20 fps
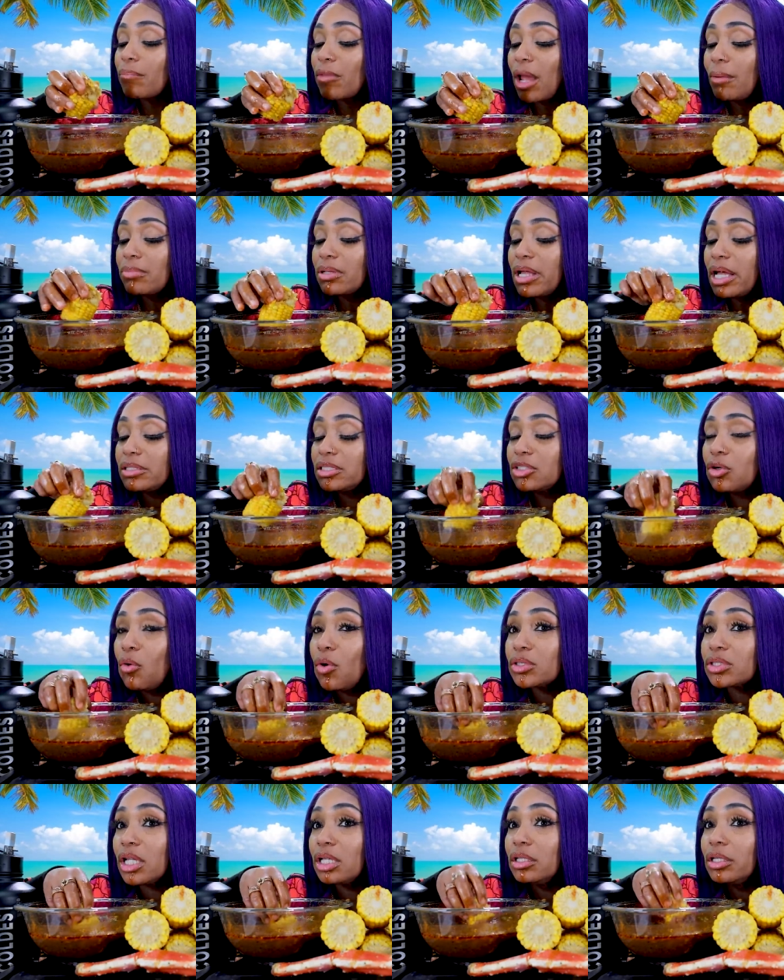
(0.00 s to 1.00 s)
I'm glad these
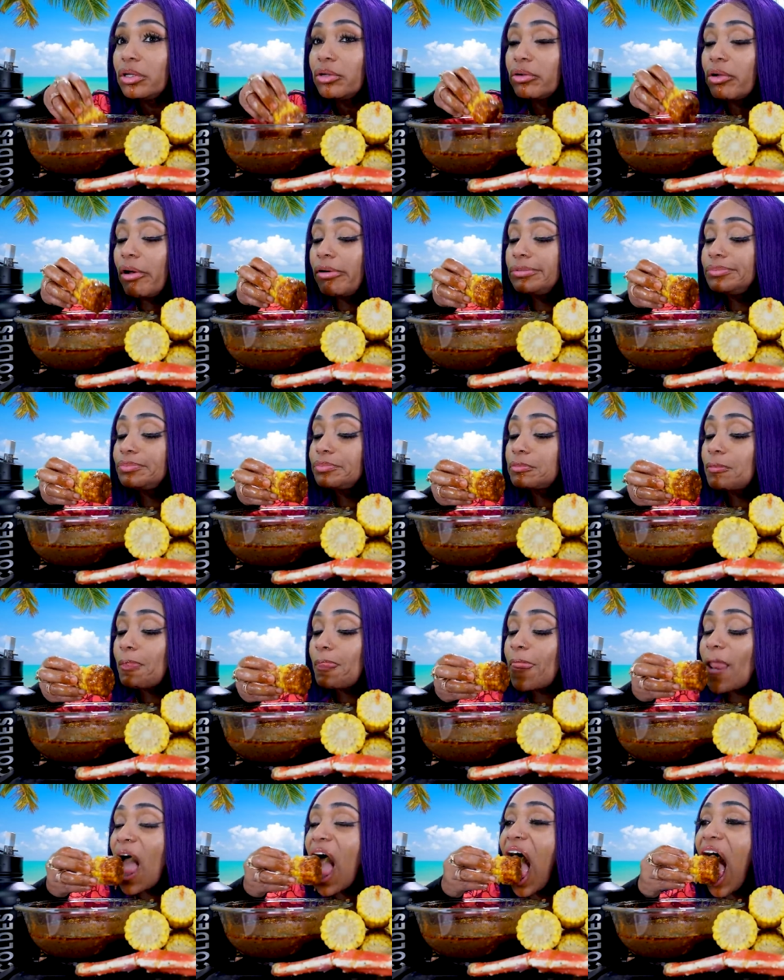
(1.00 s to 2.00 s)
corns are little
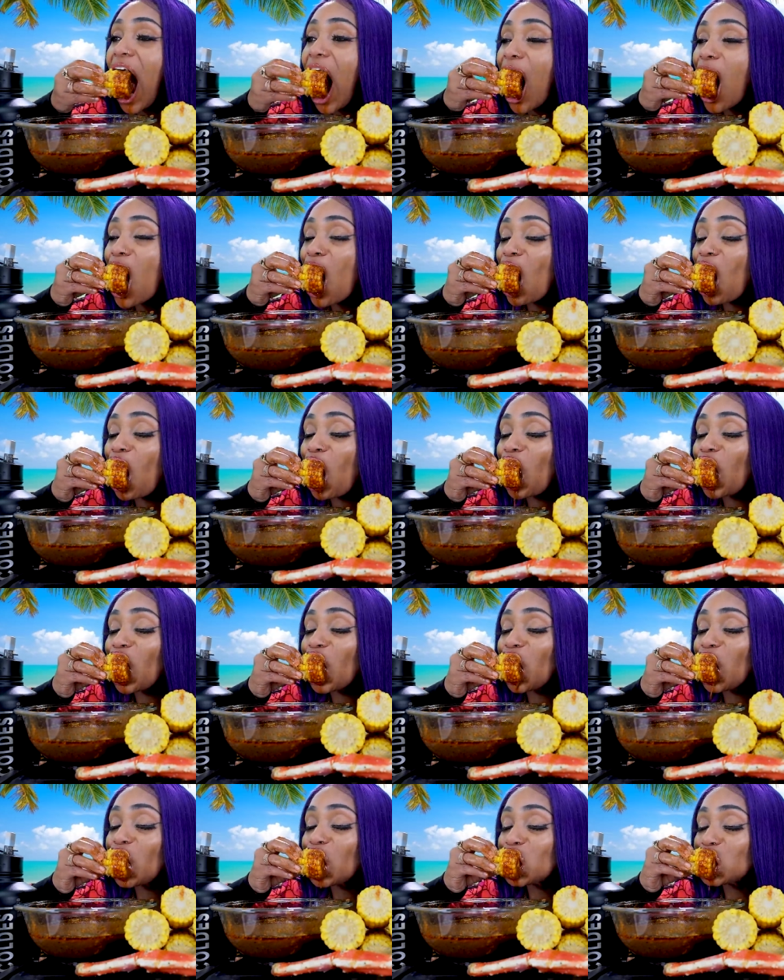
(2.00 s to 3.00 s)
though.
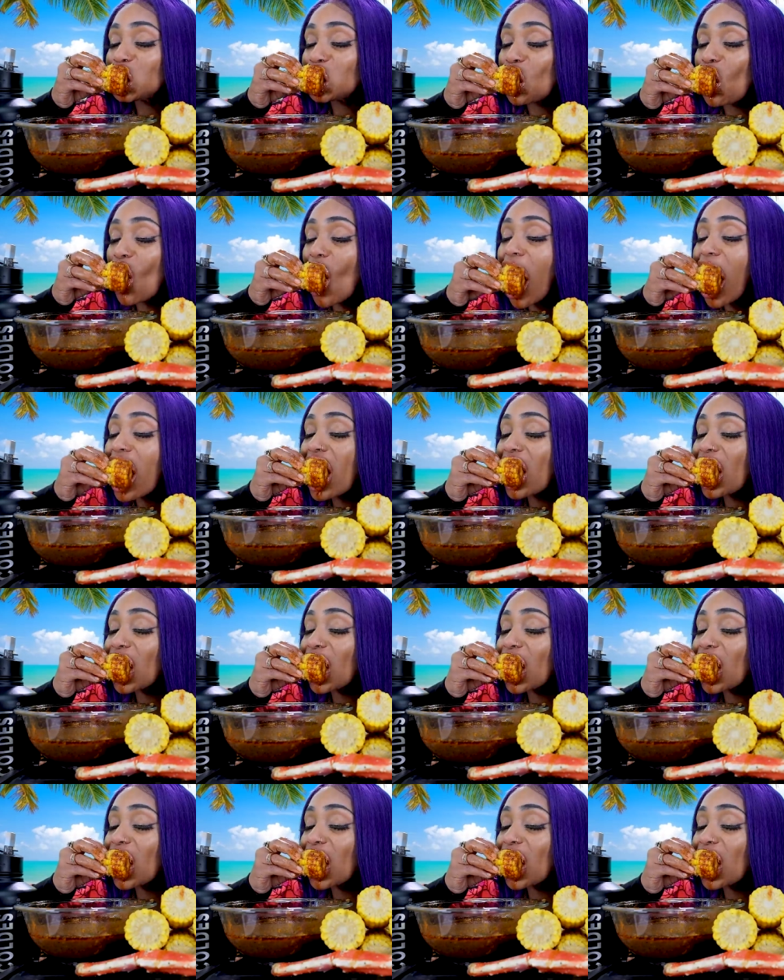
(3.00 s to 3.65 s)
Mmm.